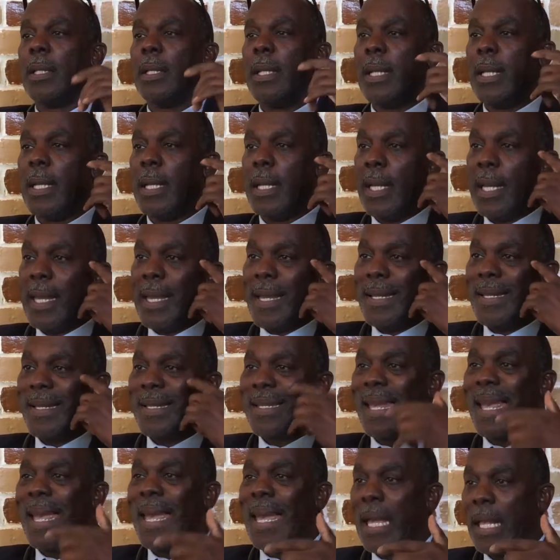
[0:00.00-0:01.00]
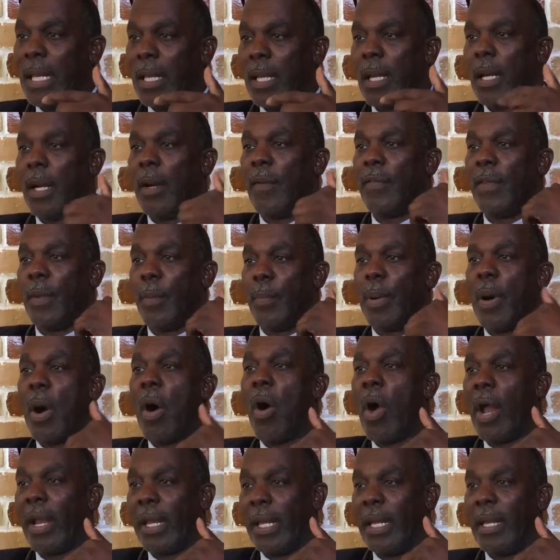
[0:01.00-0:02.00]
the intent of the
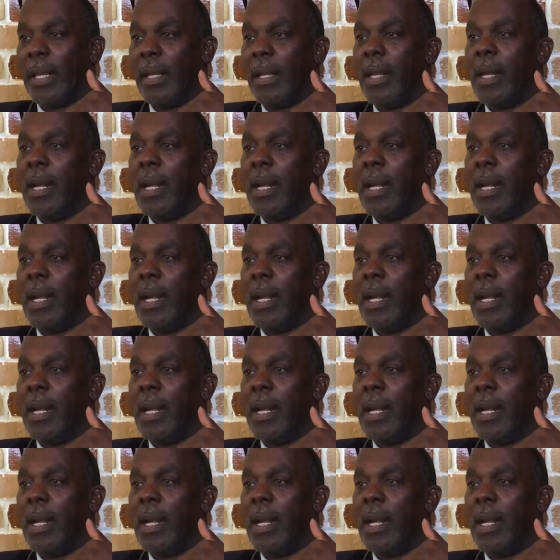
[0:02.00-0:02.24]
party.